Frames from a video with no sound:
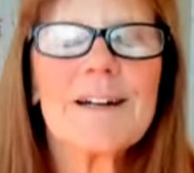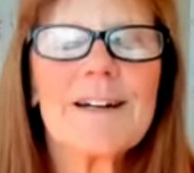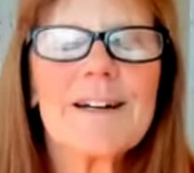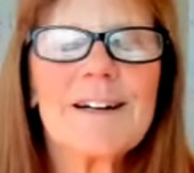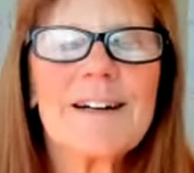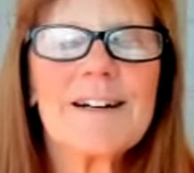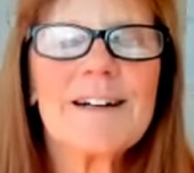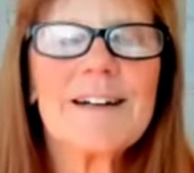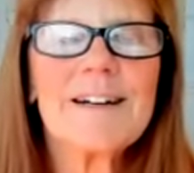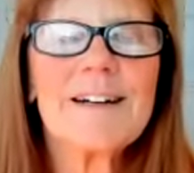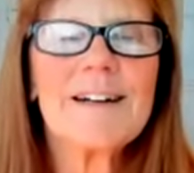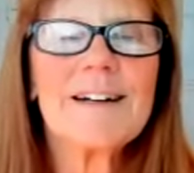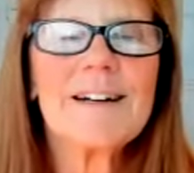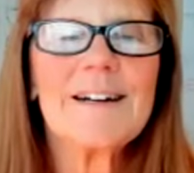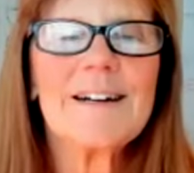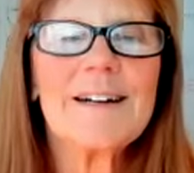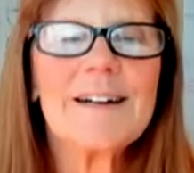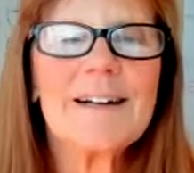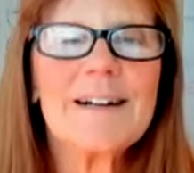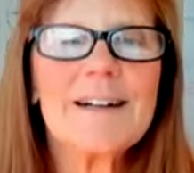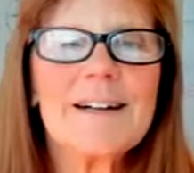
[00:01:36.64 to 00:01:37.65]

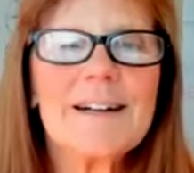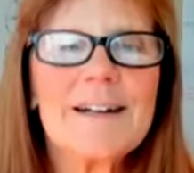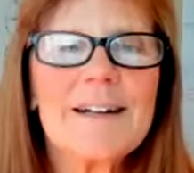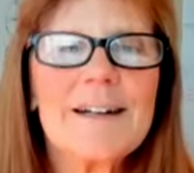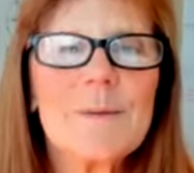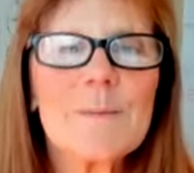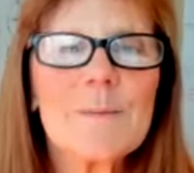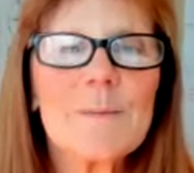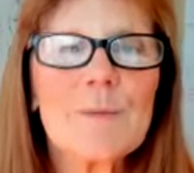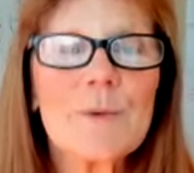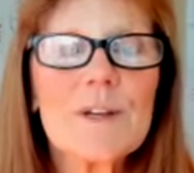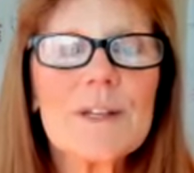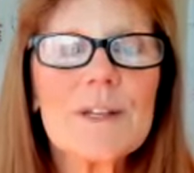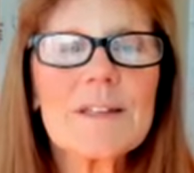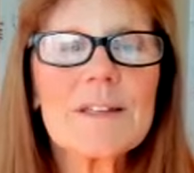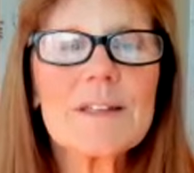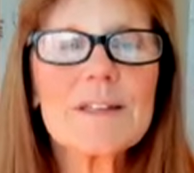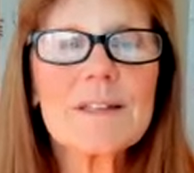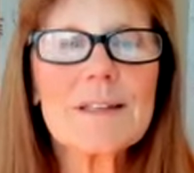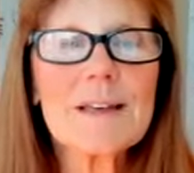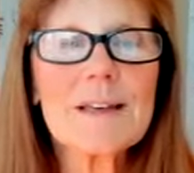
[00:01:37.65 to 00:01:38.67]
And breathe
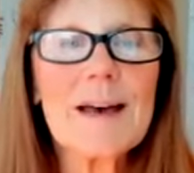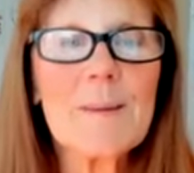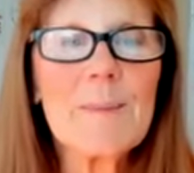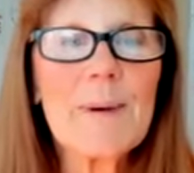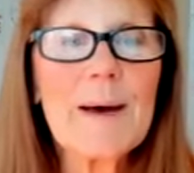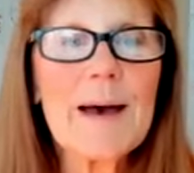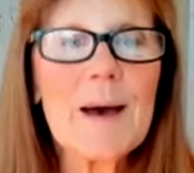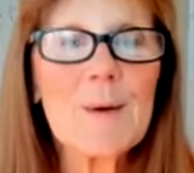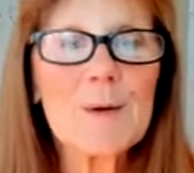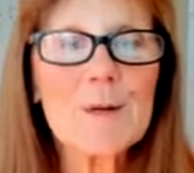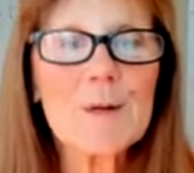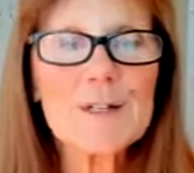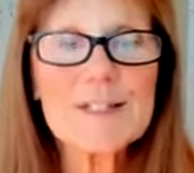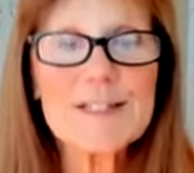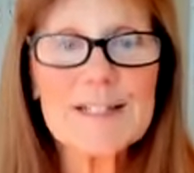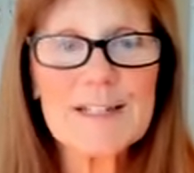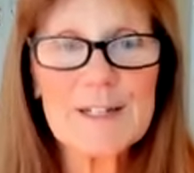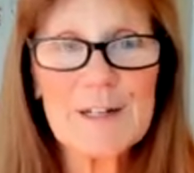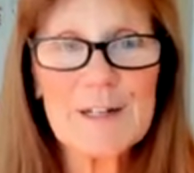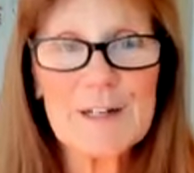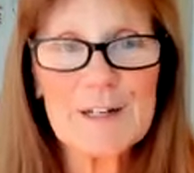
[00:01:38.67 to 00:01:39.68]
into that power
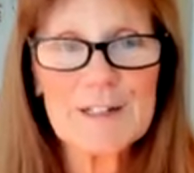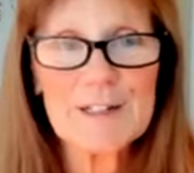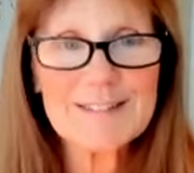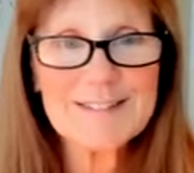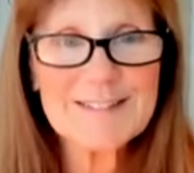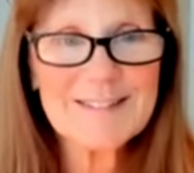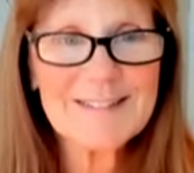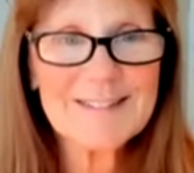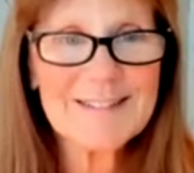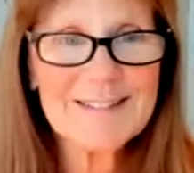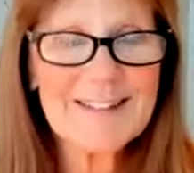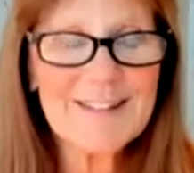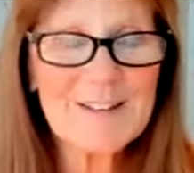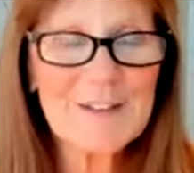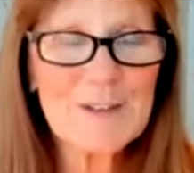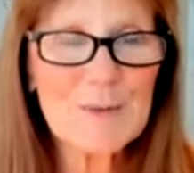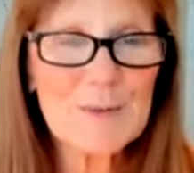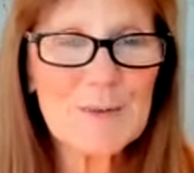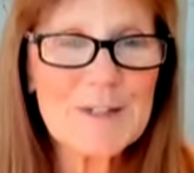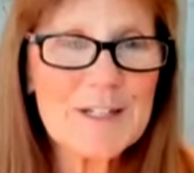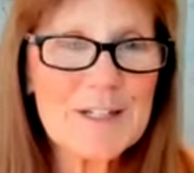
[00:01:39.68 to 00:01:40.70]
center, that
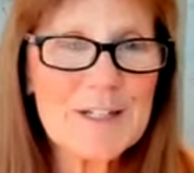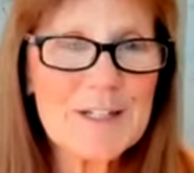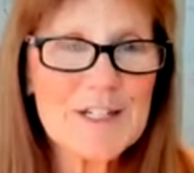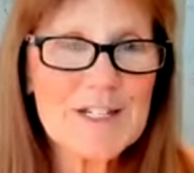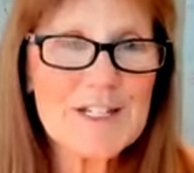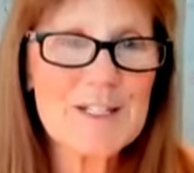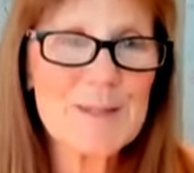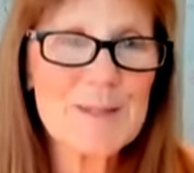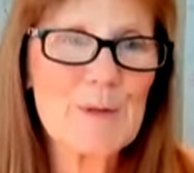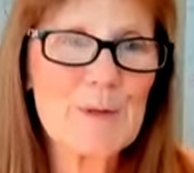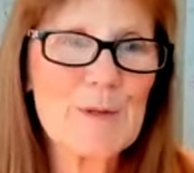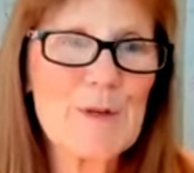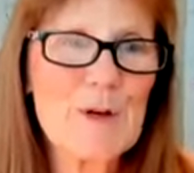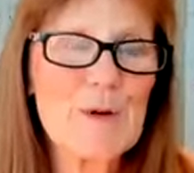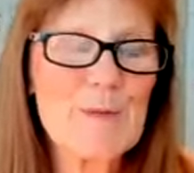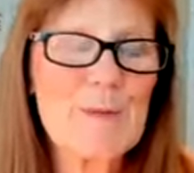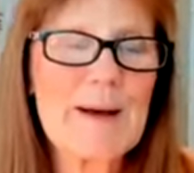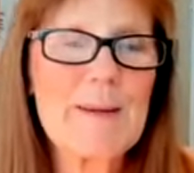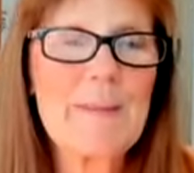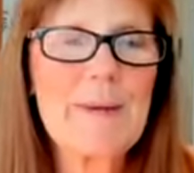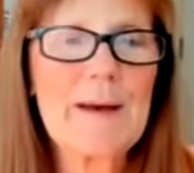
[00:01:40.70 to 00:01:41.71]
3 inches below
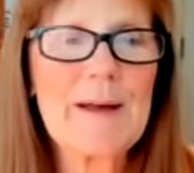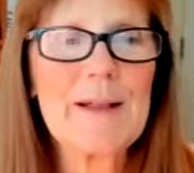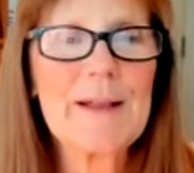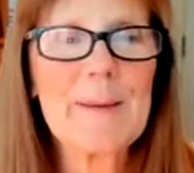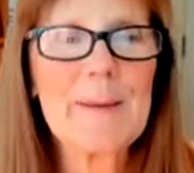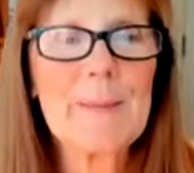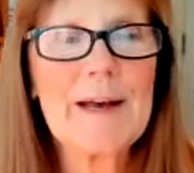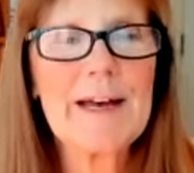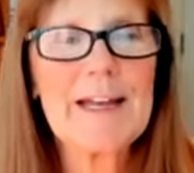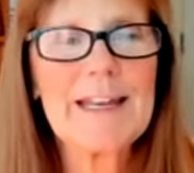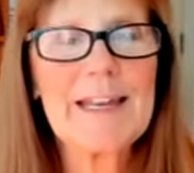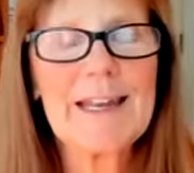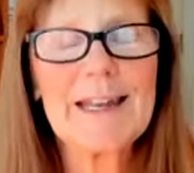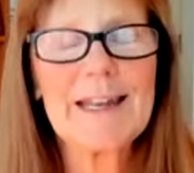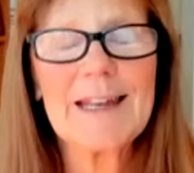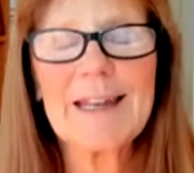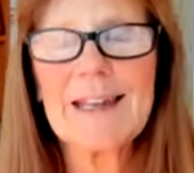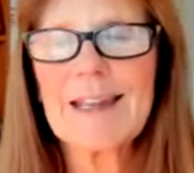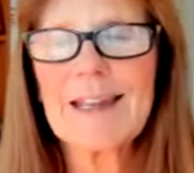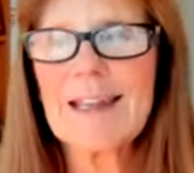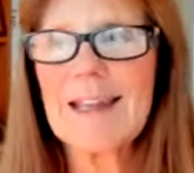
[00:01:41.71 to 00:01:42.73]
my belly
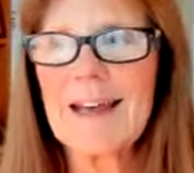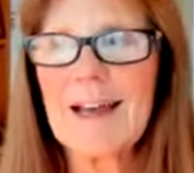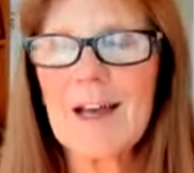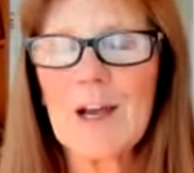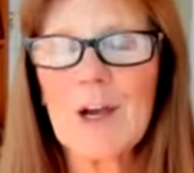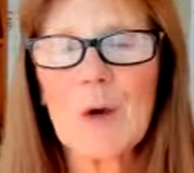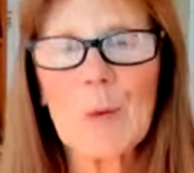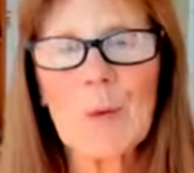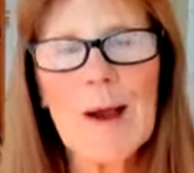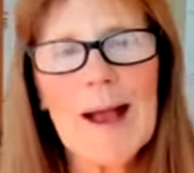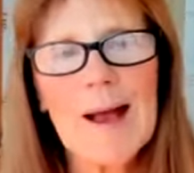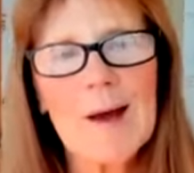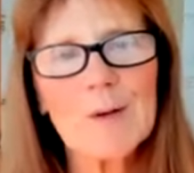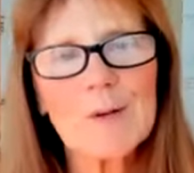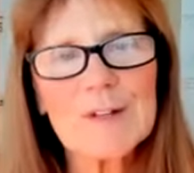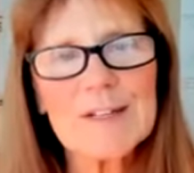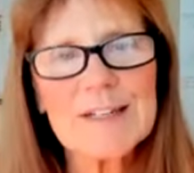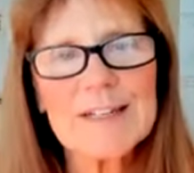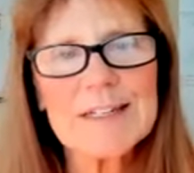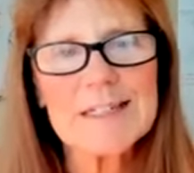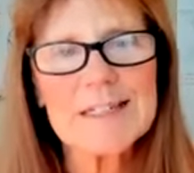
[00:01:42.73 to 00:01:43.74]
button, that
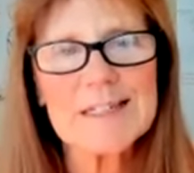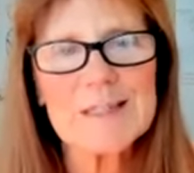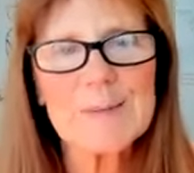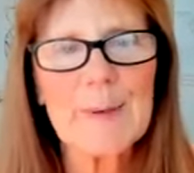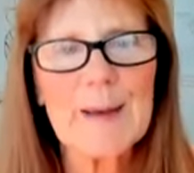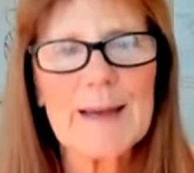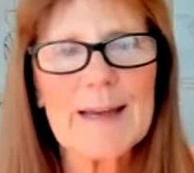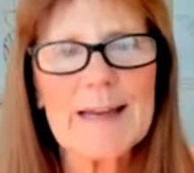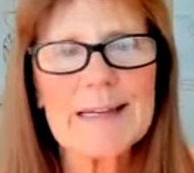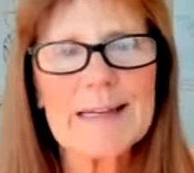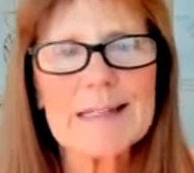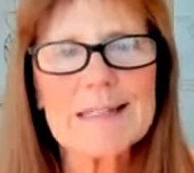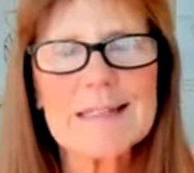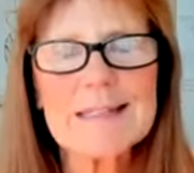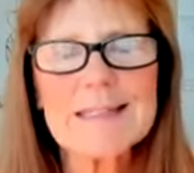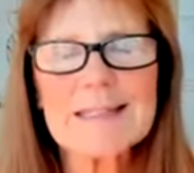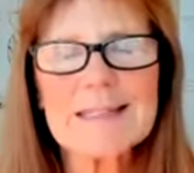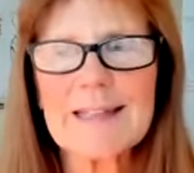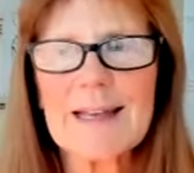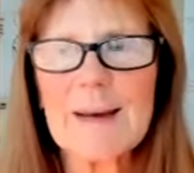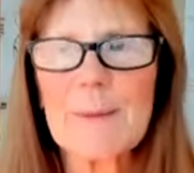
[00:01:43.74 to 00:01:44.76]
grounding
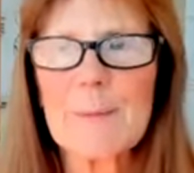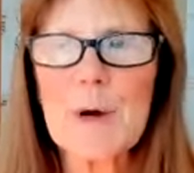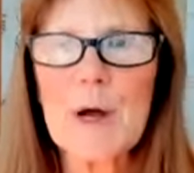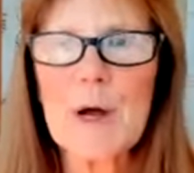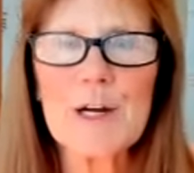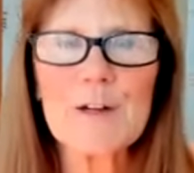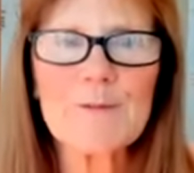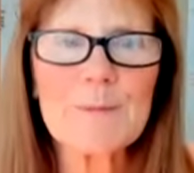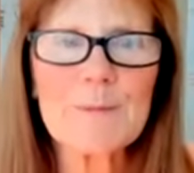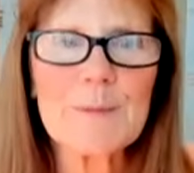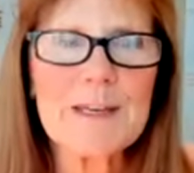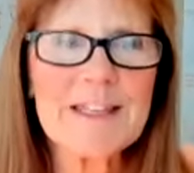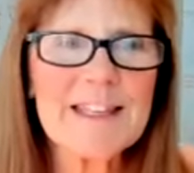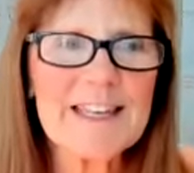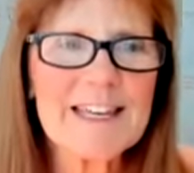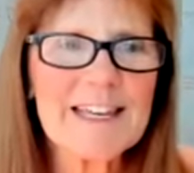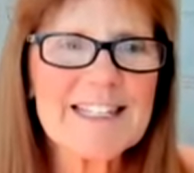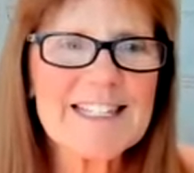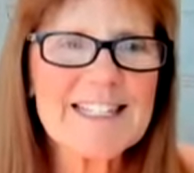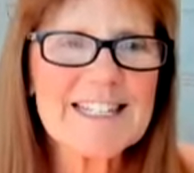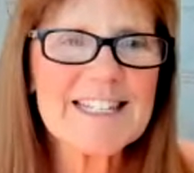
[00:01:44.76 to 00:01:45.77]
space, that part of me
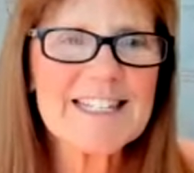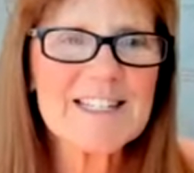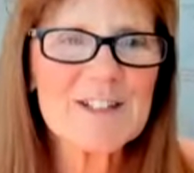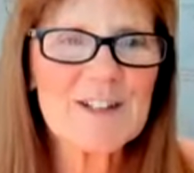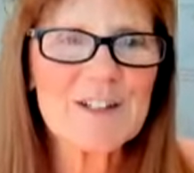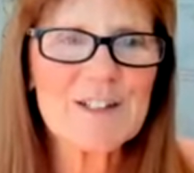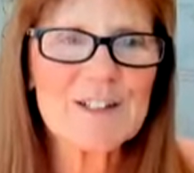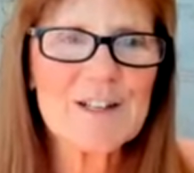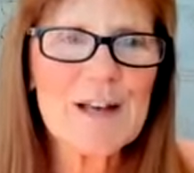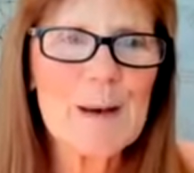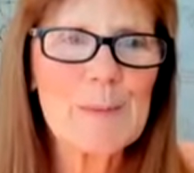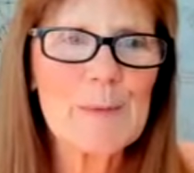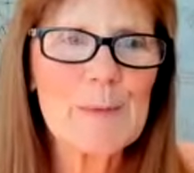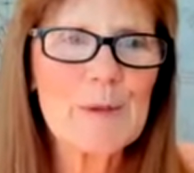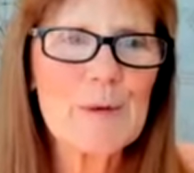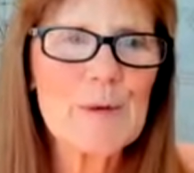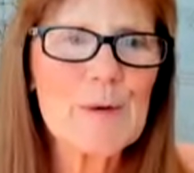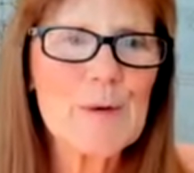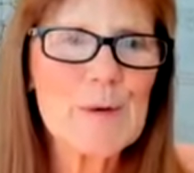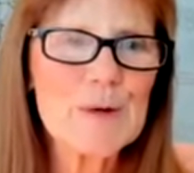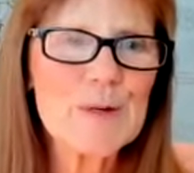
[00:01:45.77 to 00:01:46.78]
that sits on top of
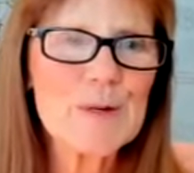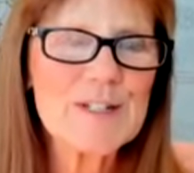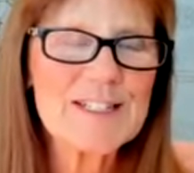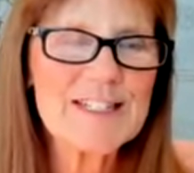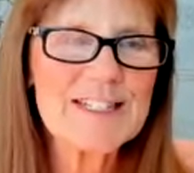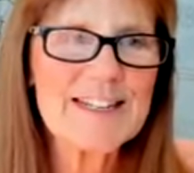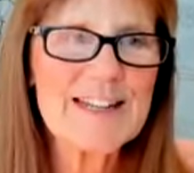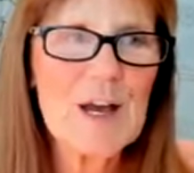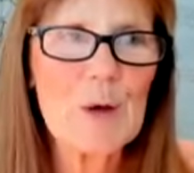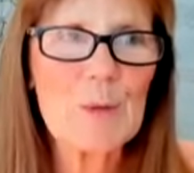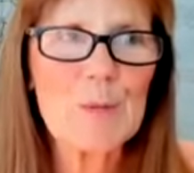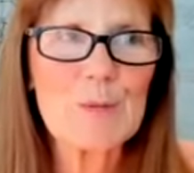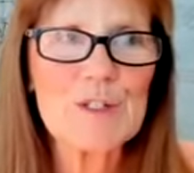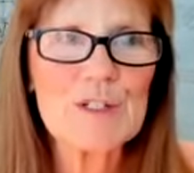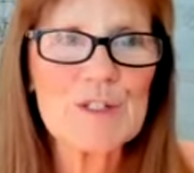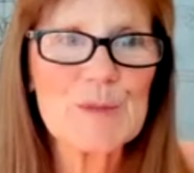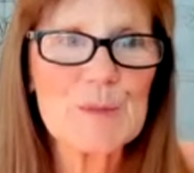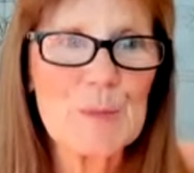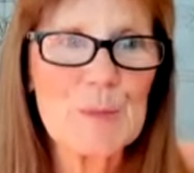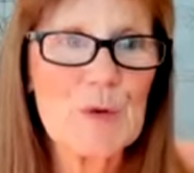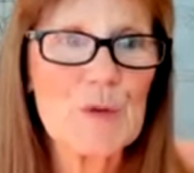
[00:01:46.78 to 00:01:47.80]
the horse and helps
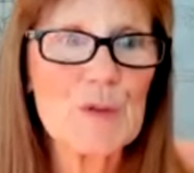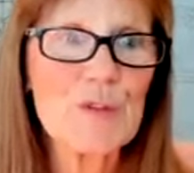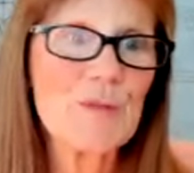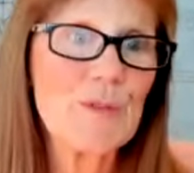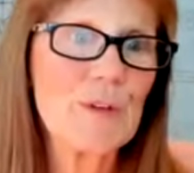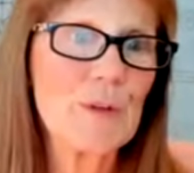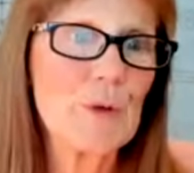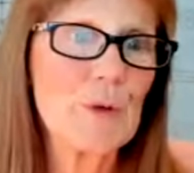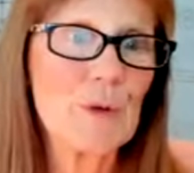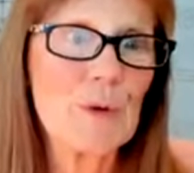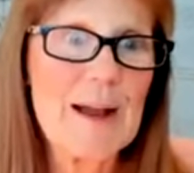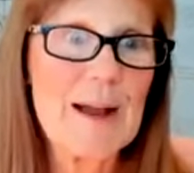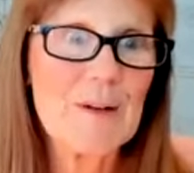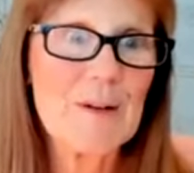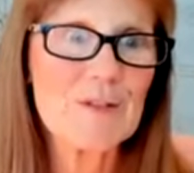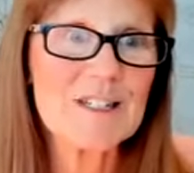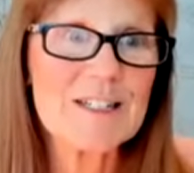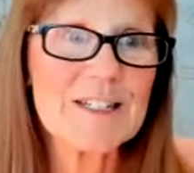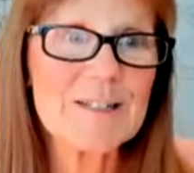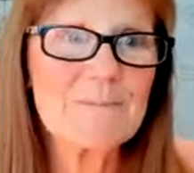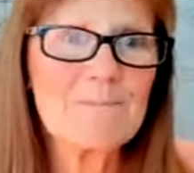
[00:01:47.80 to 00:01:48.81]
us both feel
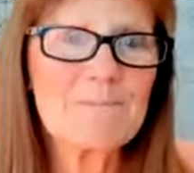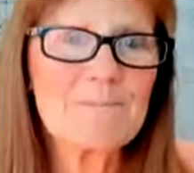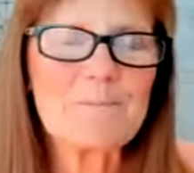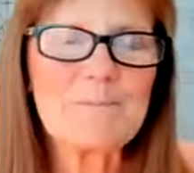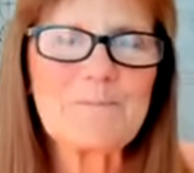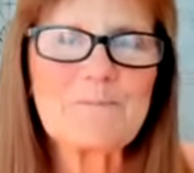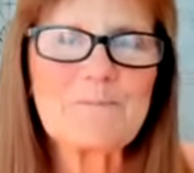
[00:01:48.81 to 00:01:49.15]
grounded.